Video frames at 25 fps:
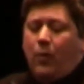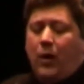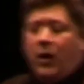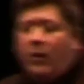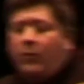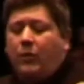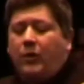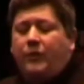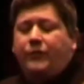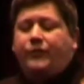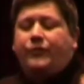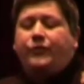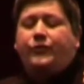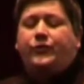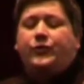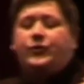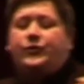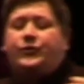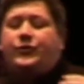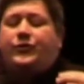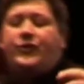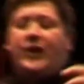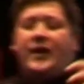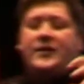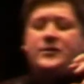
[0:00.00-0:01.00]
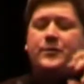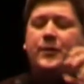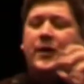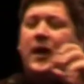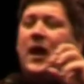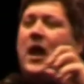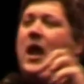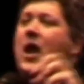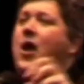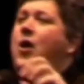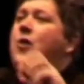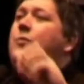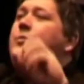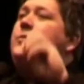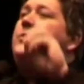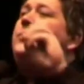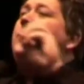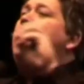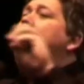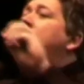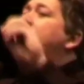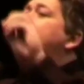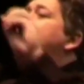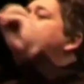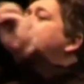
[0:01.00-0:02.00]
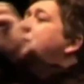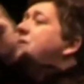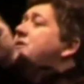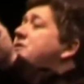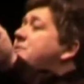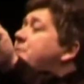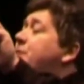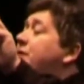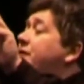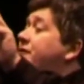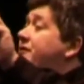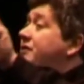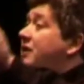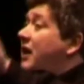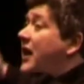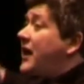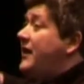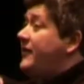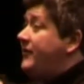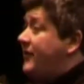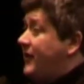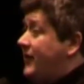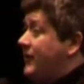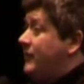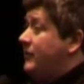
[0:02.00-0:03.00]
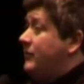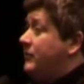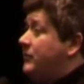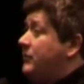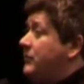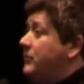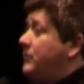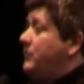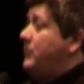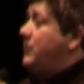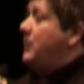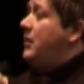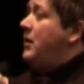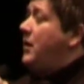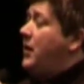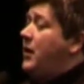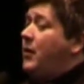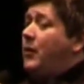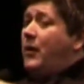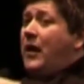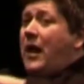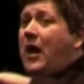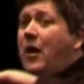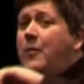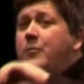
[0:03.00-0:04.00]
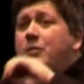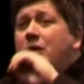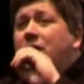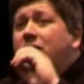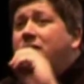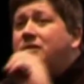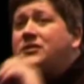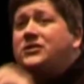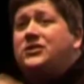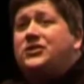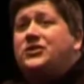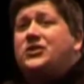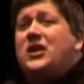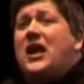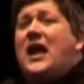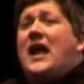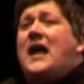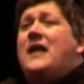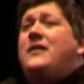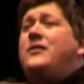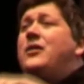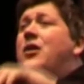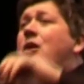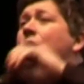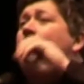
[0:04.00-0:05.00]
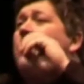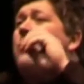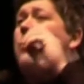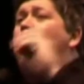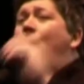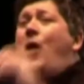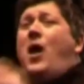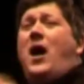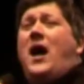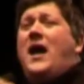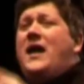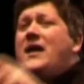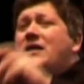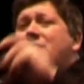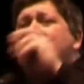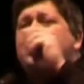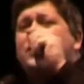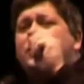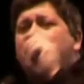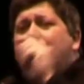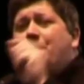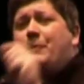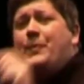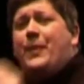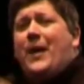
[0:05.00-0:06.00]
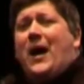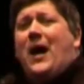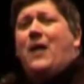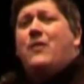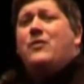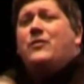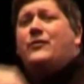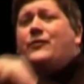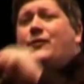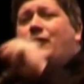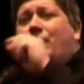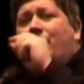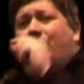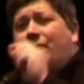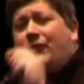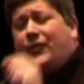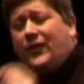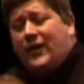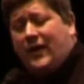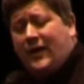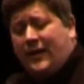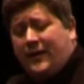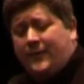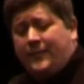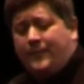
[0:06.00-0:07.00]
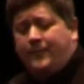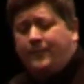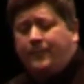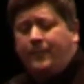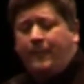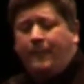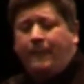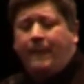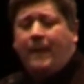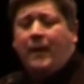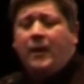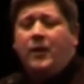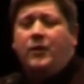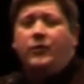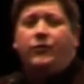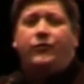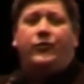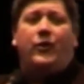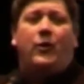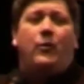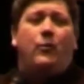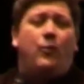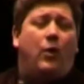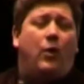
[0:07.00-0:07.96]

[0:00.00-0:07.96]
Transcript: what I want to do today is I want to help you get the principle of tithing. I want to help you understand why it's such a powerful thing. So